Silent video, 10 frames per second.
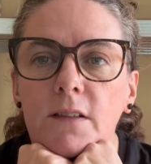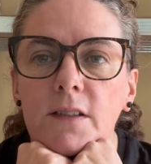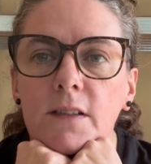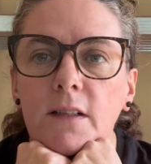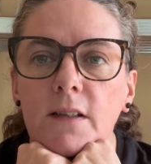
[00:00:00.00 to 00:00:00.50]

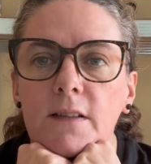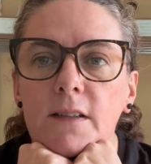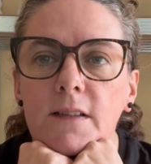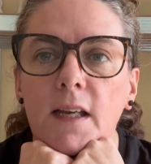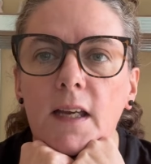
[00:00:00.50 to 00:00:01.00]
Just like to
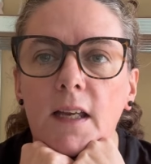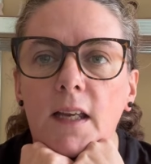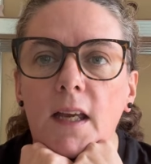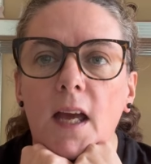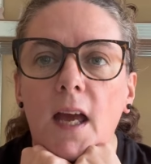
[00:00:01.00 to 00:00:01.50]

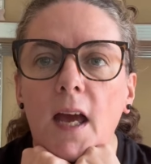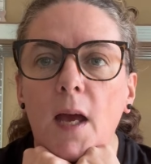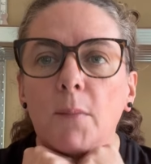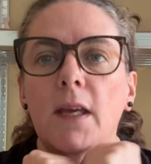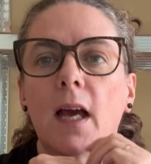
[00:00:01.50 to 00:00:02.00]
say
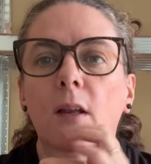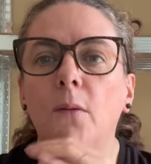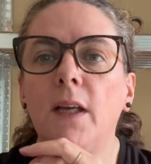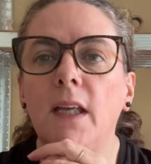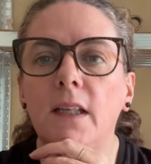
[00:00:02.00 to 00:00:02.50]
happy
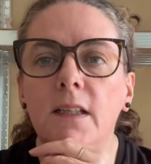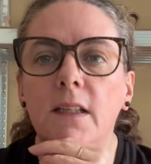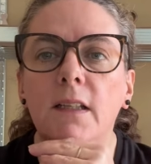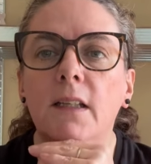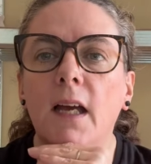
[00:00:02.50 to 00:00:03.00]
Halloween
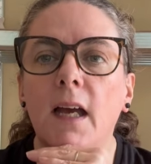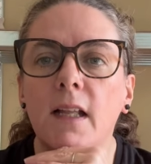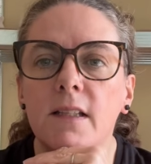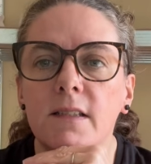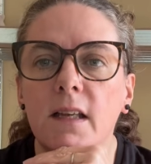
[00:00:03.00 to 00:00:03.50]

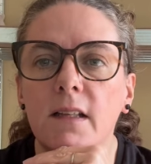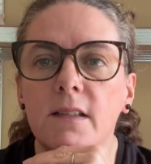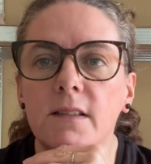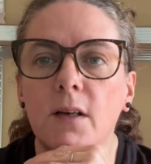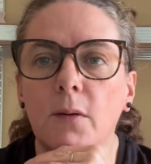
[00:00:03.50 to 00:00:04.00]
and send
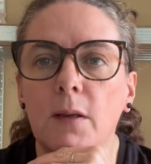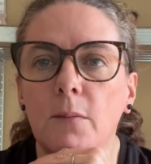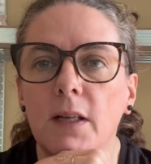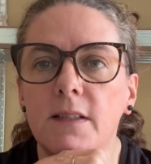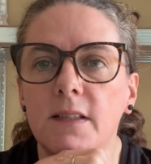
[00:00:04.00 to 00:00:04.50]
Samhain
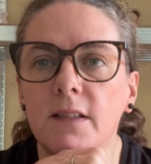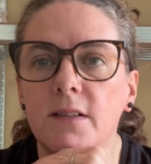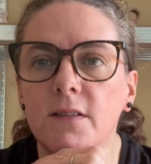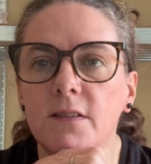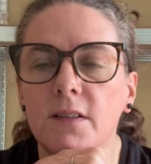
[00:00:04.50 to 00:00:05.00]

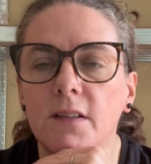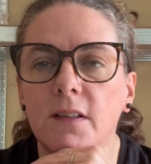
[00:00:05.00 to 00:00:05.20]
blessings